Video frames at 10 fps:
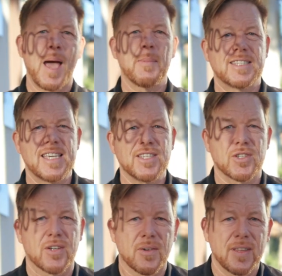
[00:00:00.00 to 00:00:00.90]
I'm a
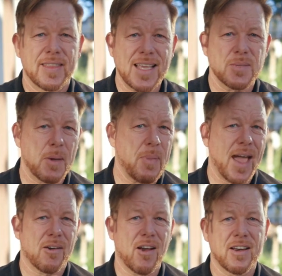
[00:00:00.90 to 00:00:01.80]
teacher. That's my
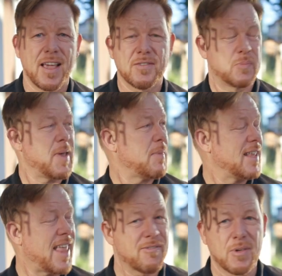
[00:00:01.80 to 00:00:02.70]
background. I've spent my
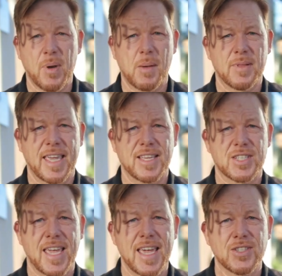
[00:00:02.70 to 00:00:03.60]
life in public
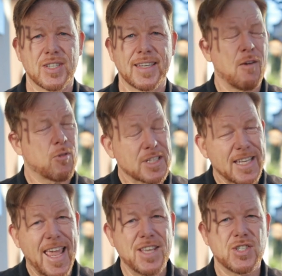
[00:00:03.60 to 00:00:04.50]
education. I've worked
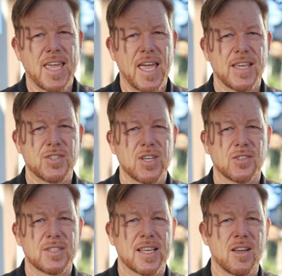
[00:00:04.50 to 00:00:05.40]
in
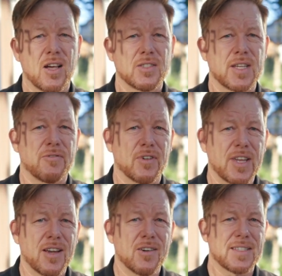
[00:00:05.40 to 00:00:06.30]
educational technology for
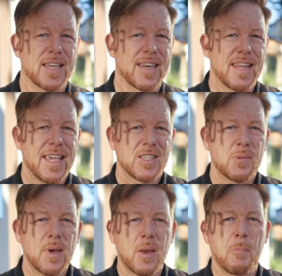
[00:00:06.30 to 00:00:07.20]
years and it's
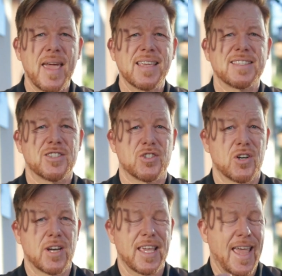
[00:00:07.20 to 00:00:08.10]
been an amazing
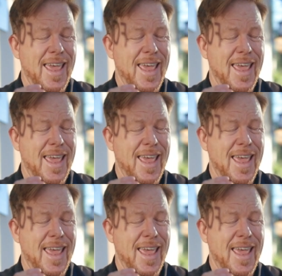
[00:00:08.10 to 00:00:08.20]
journey.